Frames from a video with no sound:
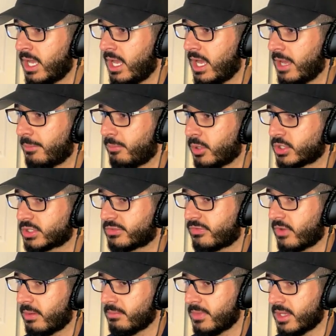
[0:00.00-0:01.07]
uh, pushed
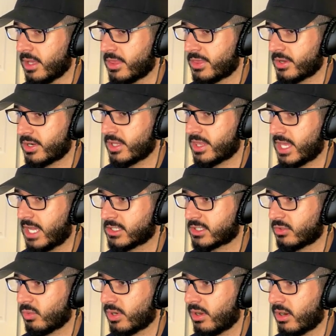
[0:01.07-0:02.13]
from the
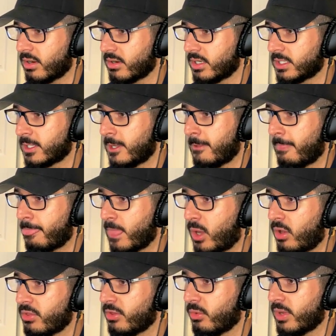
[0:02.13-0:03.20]
30,100
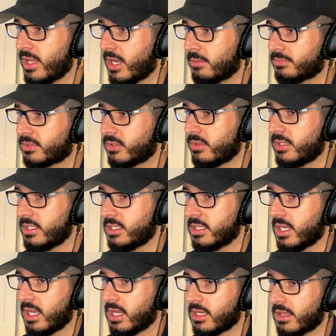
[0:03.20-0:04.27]
all the way up to the
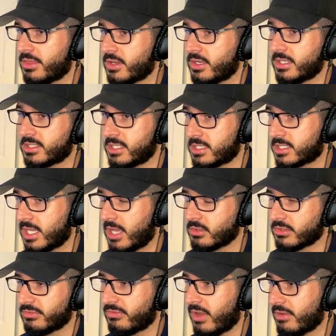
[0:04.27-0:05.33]
uh,
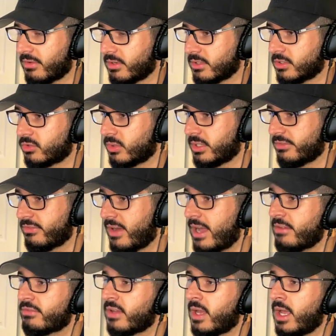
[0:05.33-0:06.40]

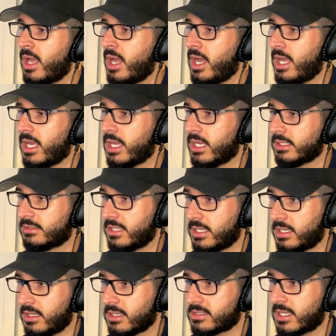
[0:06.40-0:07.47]
36,525. Uh,
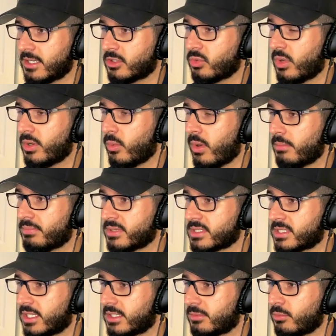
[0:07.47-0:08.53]
taking us at a 21%